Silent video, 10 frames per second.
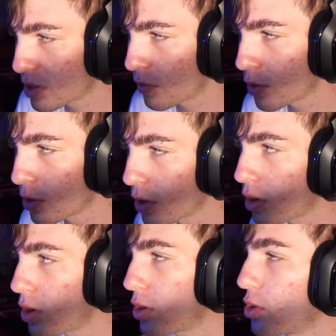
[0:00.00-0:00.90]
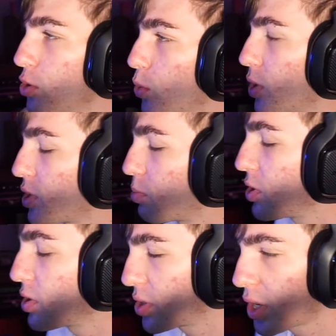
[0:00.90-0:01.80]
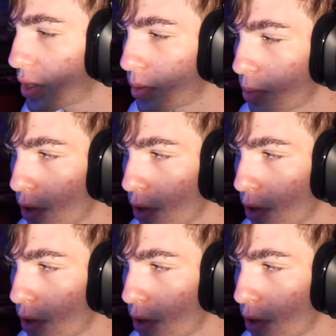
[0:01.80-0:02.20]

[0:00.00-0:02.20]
If they're on a USB setup